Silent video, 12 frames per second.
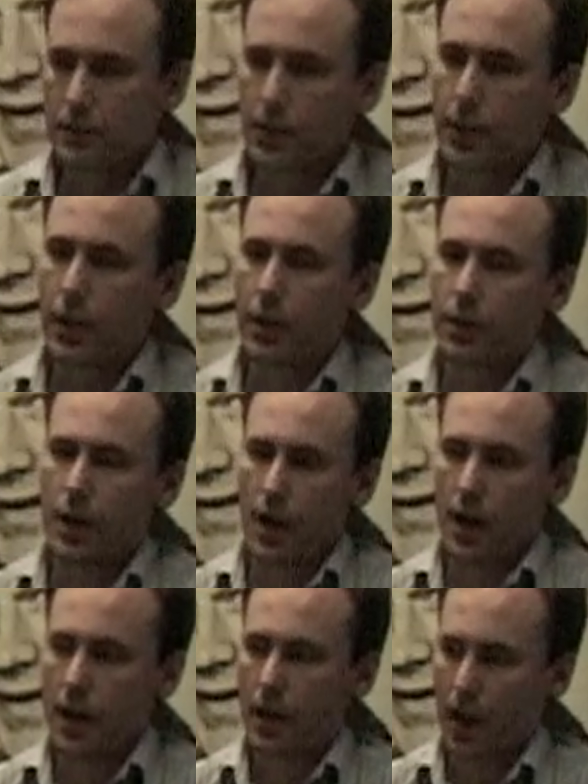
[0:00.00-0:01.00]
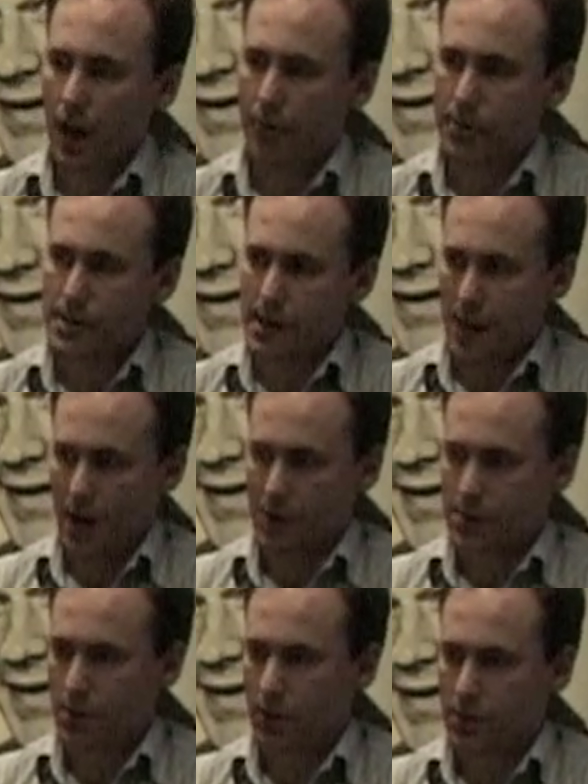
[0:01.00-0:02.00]
Like with Zar,
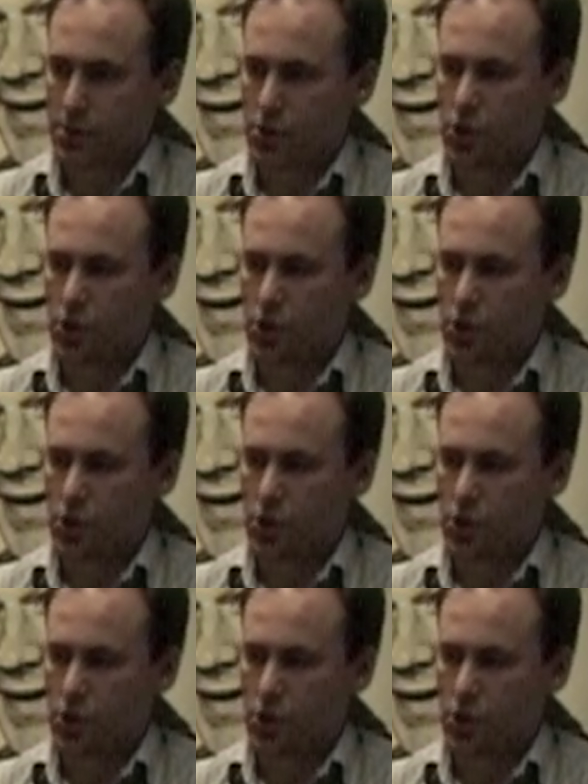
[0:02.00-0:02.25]
it's got its